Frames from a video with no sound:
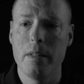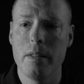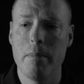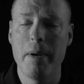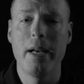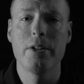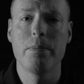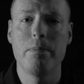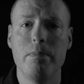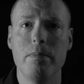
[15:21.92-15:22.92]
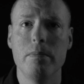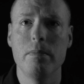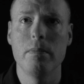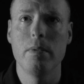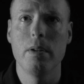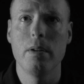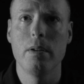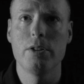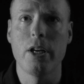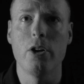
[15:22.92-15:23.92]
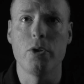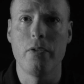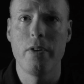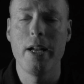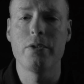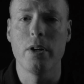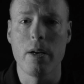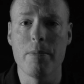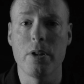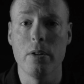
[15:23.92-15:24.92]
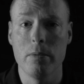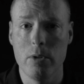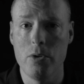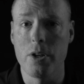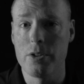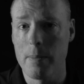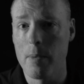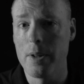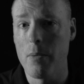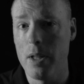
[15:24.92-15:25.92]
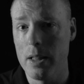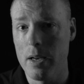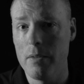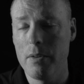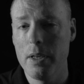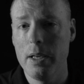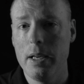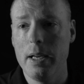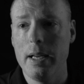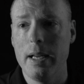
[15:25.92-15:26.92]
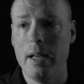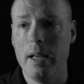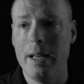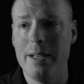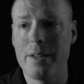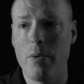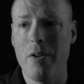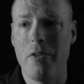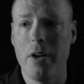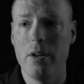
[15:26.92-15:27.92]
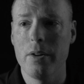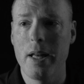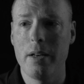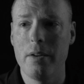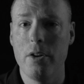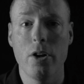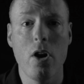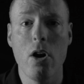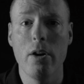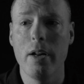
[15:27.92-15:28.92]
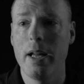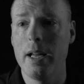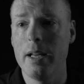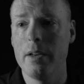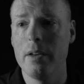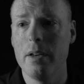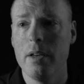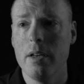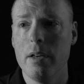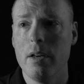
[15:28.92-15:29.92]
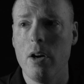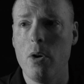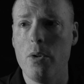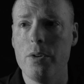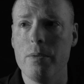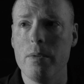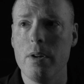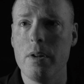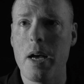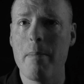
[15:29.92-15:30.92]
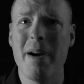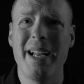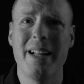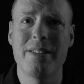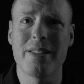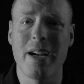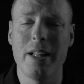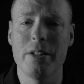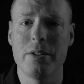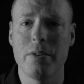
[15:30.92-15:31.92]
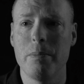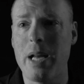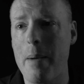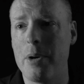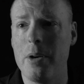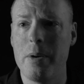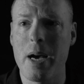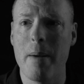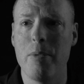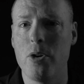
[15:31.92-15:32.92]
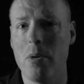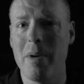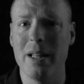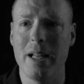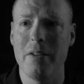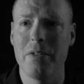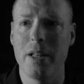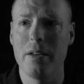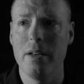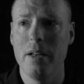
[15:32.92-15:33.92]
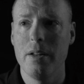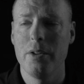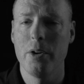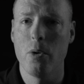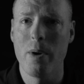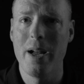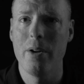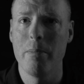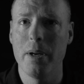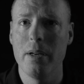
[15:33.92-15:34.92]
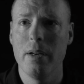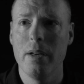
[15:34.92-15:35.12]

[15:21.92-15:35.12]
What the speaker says: The biggest challenge we face when it comes to losing someone that we love is that we feel that they're gone, and oh, I might get signs from time to time throughout my life that they're around, but